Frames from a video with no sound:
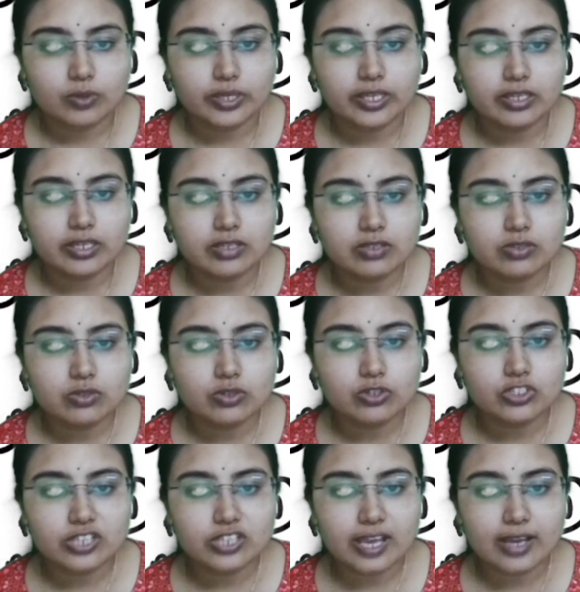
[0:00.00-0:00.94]
Okay, so
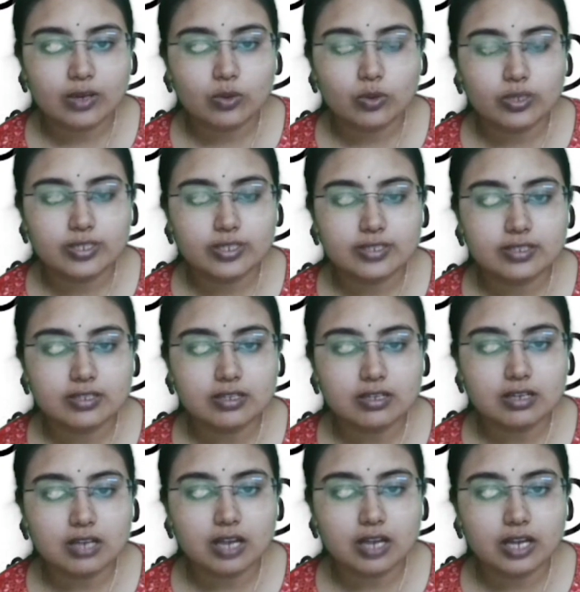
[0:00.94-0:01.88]
your tacho is a
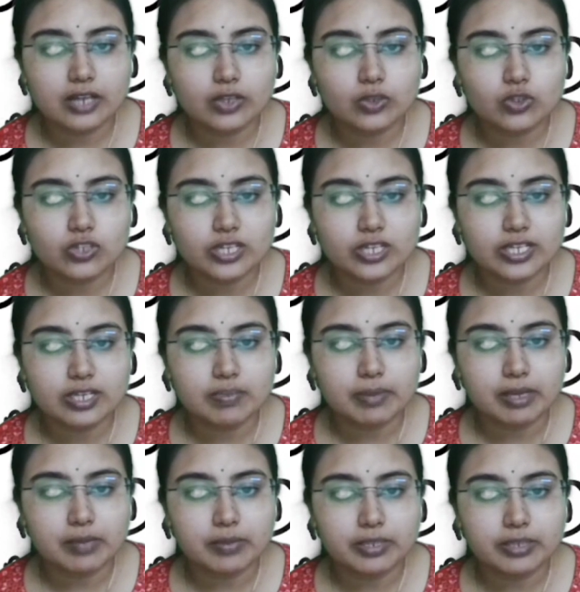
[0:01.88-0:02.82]
cardiogenic
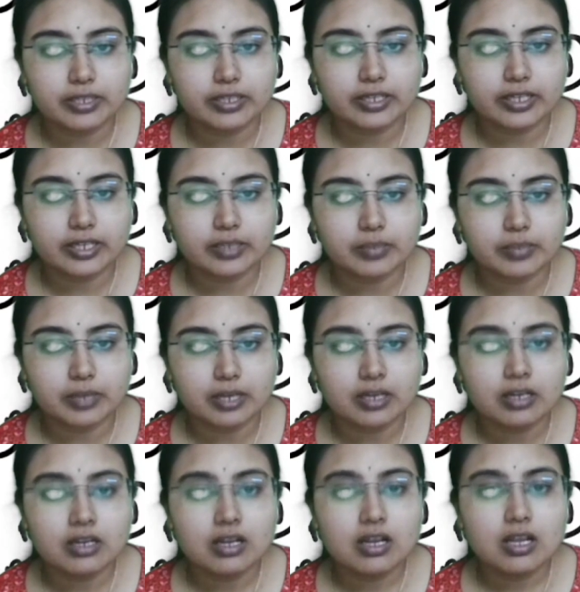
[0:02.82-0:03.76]
pulmonary edema.
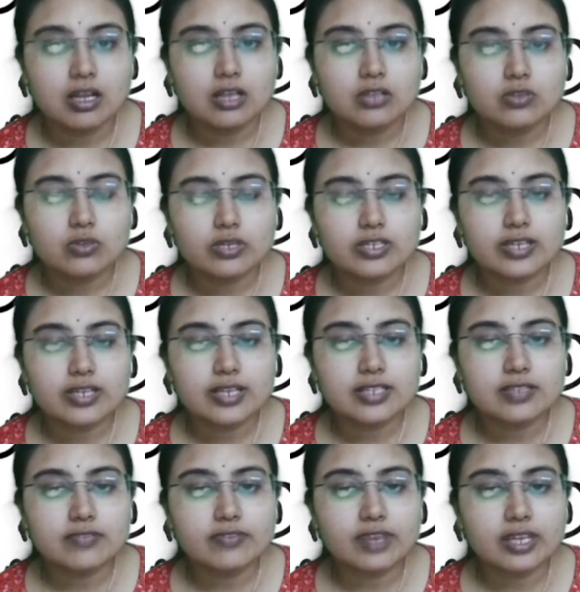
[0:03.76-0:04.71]
So it
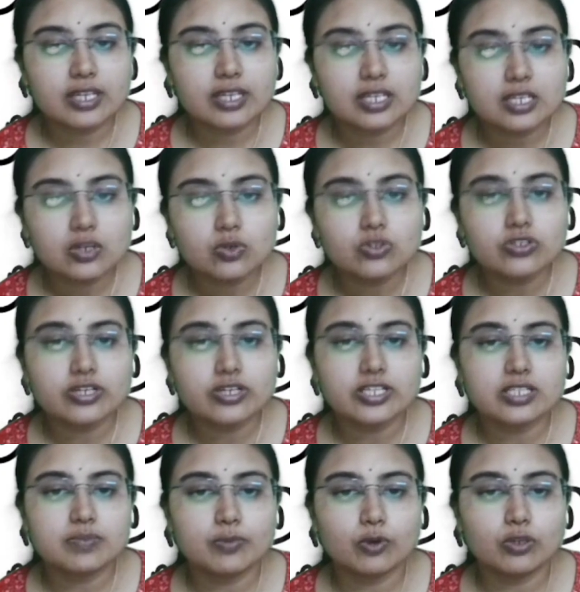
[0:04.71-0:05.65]
has a very good
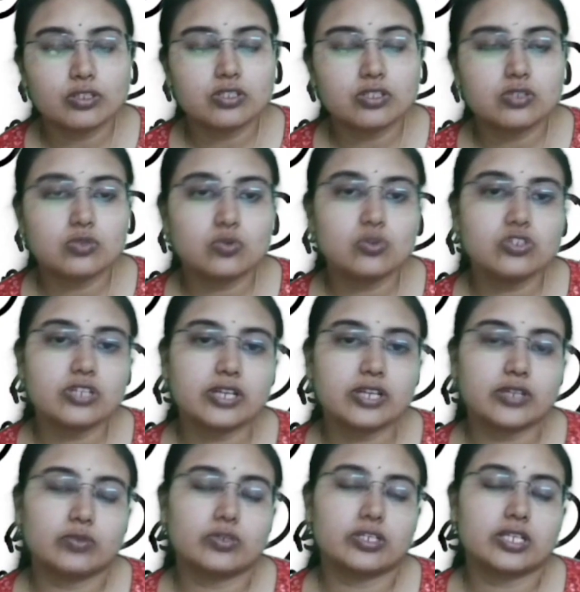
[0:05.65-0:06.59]
response to
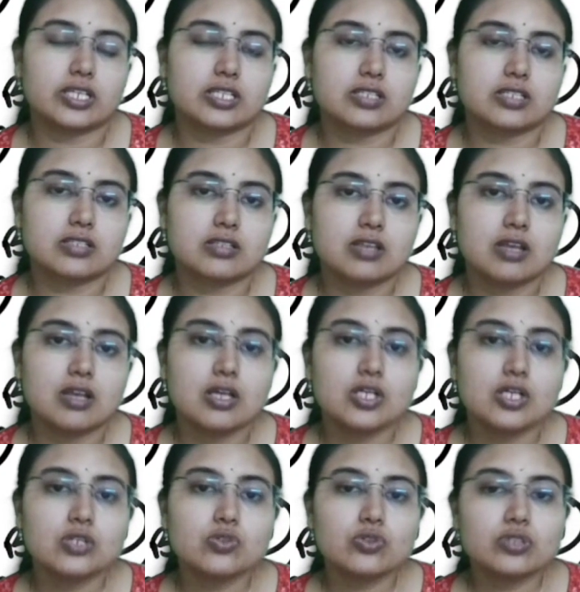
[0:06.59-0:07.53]
diuretics.
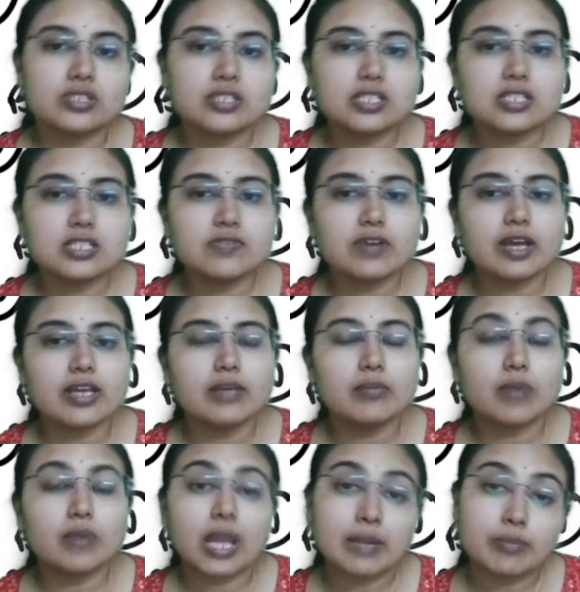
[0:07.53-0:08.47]
So this is why,
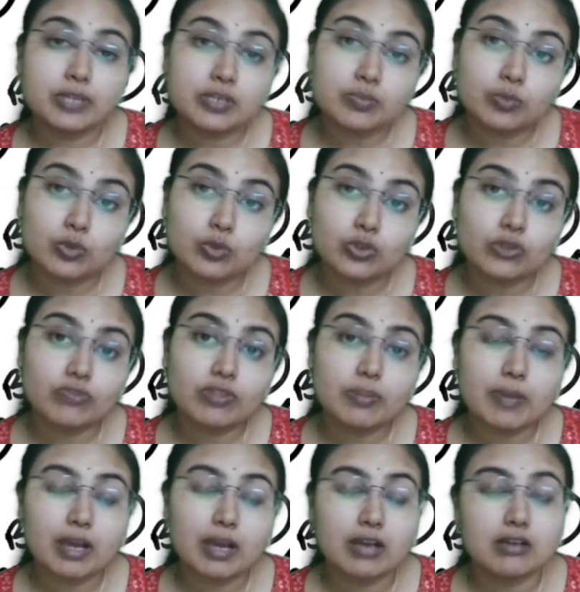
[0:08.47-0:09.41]
but both of
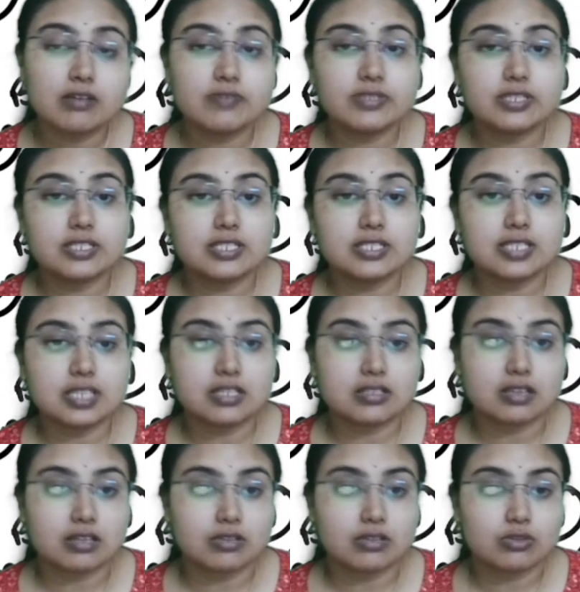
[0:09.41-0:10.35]
them occur within
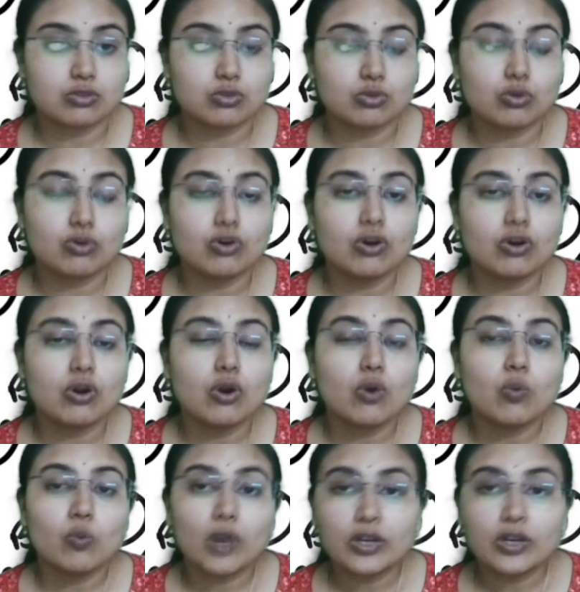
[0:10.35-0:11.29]
6 hours. So
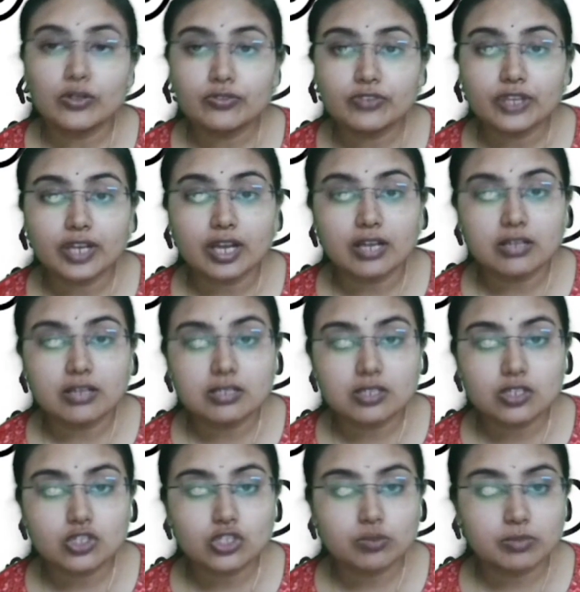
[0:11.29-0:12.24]
one of your
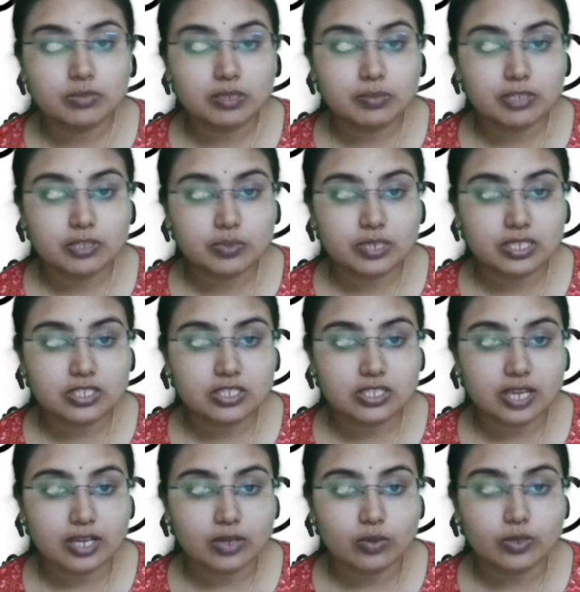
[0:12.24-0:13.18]
answers should be between
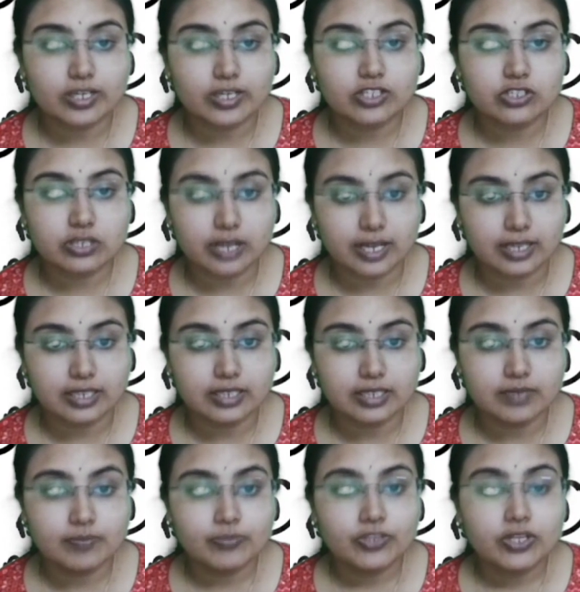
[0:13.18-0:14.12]
tacho and
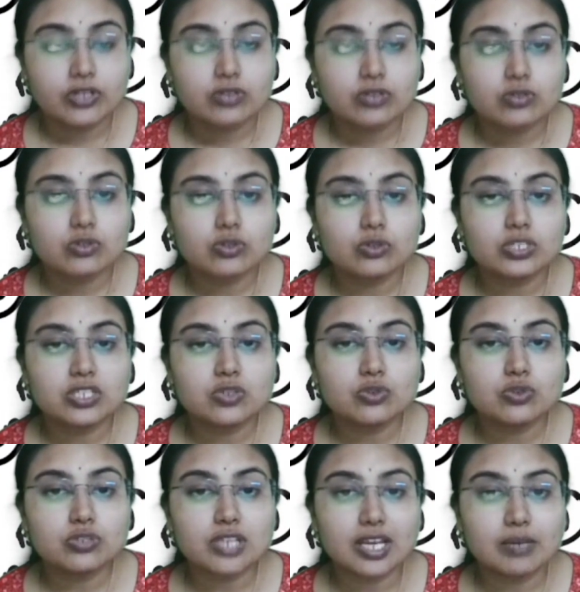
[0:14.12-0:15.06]
trally. So you need
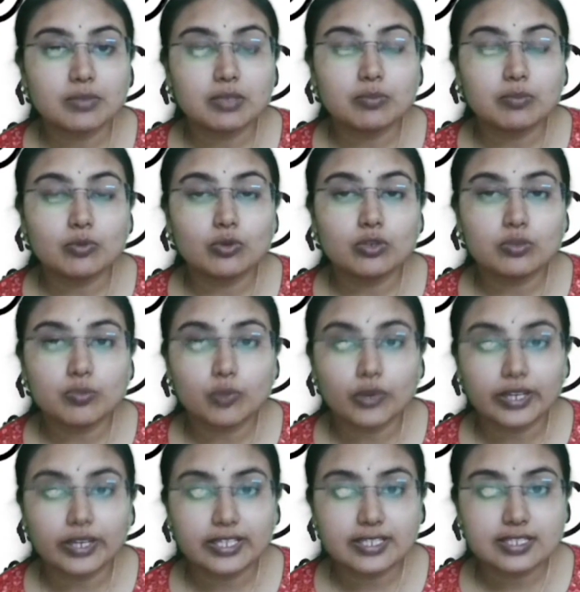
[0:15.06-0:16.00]
to tell me more
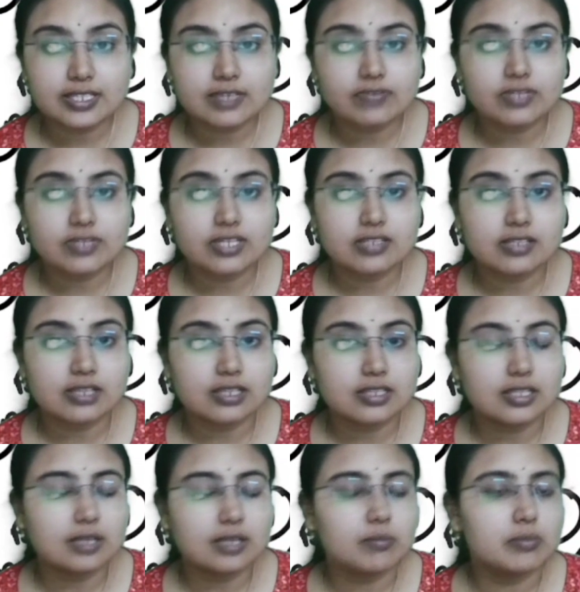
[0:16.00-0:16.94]
points if there's
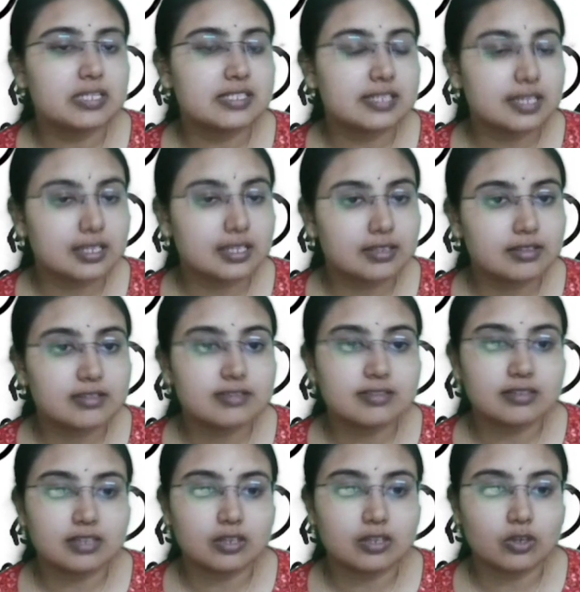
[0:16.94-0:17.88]
anything missing in
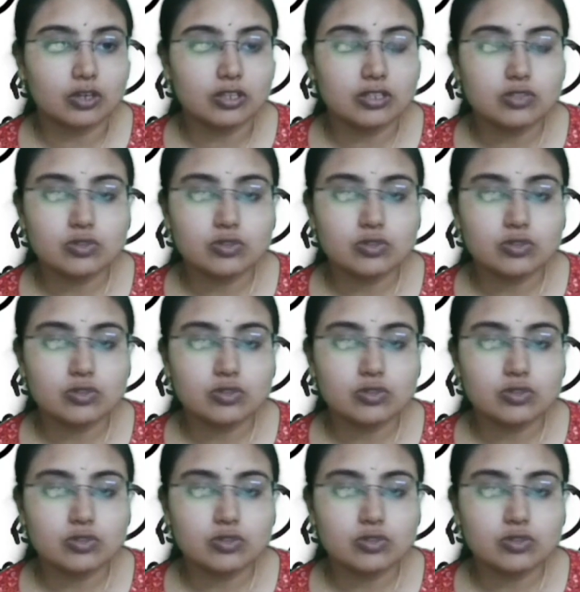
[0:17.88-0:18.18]
this recall.